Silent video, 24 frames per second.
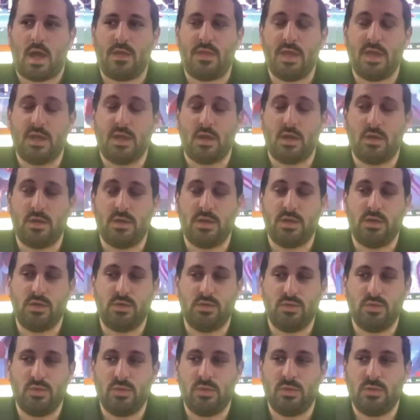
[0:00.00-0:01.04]
think
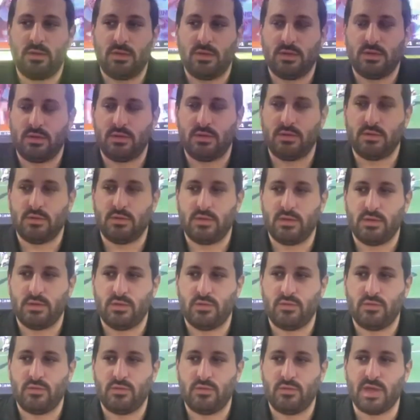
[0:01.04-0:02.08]
OU,
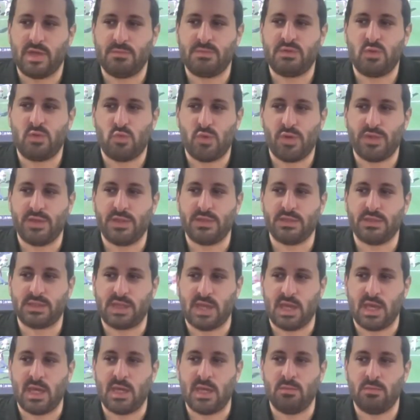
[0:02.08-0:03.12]
for them to win this
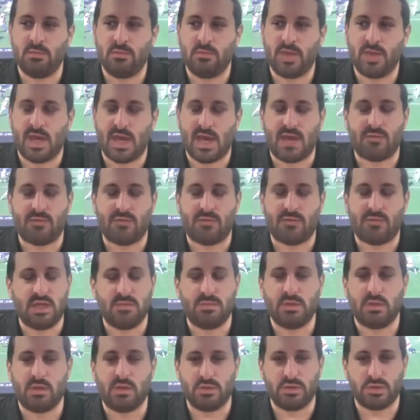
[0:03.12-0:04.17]
game, they have to
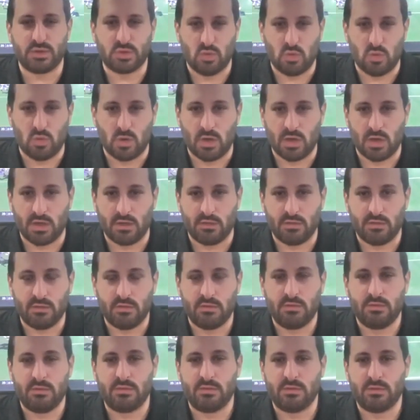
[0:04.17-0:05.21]
keep it low scoring.
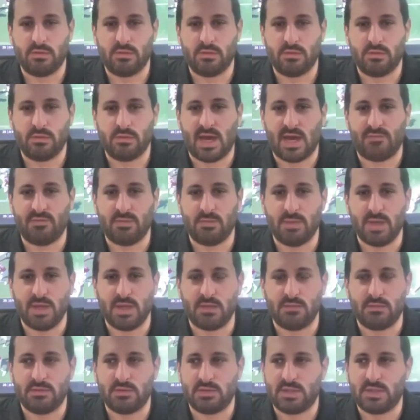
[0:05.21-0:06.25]
They have to
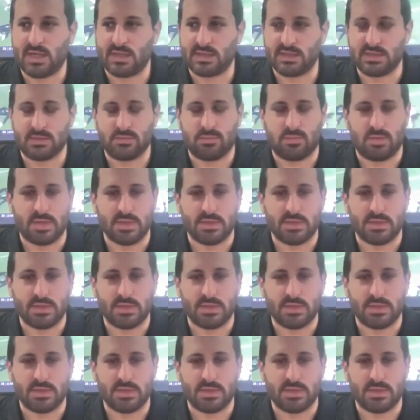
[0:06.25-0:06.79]
make Texas play